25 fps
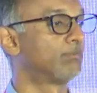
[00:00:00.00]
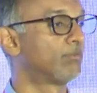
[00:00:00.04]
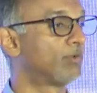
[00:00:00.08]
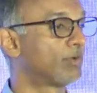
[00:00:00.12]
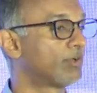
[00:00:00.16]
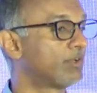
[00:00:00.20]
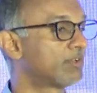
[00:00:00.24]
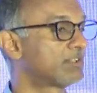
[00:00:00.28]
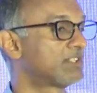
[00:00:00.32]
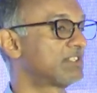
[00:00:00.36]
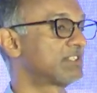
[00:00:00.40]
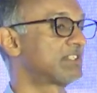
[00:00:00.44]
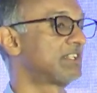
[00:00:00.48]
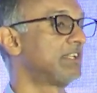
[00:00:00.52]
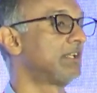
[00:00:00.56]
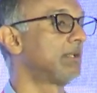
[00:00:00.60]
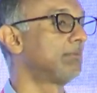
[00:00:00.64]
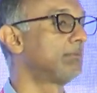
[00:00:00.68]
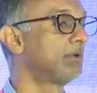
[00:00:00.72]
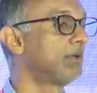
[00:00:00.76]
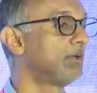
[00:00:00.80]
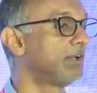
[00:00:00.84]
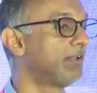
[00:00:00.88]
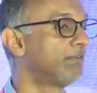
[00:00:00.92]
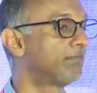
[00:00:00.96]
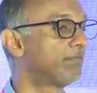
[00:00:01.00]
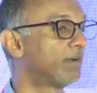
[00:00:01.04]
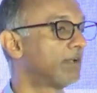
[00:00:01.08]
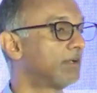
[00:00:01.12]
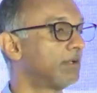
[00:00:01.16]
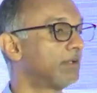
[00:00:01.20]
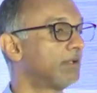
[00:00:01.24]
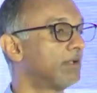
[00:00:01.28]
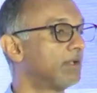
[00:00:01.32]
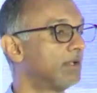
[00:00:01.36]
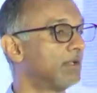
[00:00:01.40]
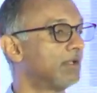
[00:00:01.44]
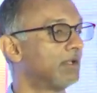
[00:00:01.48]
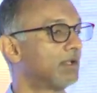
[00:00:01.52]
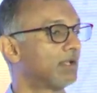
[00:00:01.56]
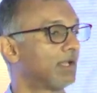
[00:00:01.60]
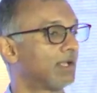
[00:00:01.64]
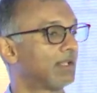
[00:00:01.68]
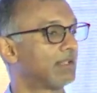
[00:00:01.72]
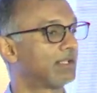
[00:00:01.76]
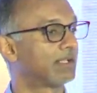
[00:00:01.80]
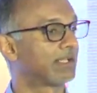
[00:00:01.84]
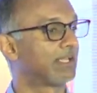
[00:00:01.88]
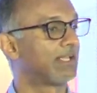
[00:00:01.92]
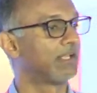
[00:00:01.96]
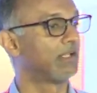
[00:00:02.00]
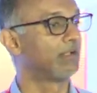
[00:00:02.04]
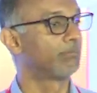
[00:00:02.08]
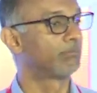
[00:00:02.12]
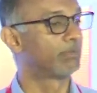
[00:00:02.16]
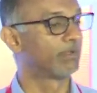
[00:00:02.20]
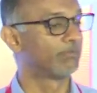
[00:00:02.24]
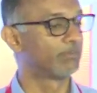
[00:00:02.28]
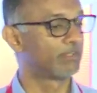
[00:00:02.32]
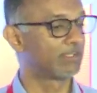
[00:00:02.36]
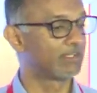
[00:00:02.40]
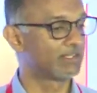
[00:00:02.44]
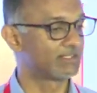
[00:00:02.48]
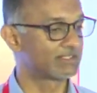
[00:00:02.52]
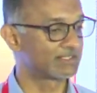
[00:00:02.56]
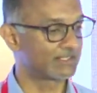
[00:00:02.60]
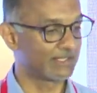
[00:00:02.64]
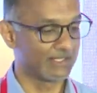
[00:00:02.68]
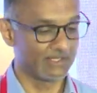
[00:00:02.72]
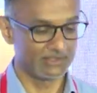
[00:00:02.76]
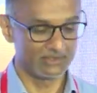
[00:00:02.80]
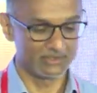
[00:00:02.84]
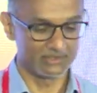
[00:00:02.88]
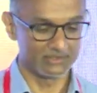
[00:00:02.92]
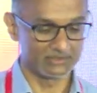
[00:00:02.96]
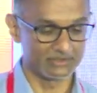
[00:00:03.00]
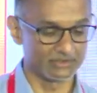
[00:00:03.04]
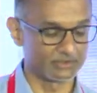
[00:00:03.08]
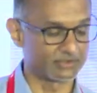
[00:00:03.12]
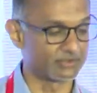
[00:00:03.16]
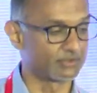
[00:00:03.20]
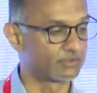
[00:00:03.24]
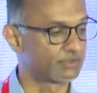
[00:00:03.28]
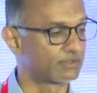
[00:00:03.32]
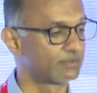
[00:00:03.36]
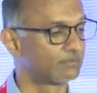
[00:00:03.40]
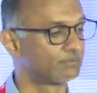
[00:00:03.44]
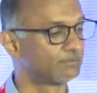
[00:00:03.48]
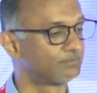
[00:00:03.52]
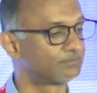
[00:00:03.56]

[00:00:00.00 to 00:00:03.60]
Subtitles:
for your sustainability funnel and the kill, pivot, and scale decisions.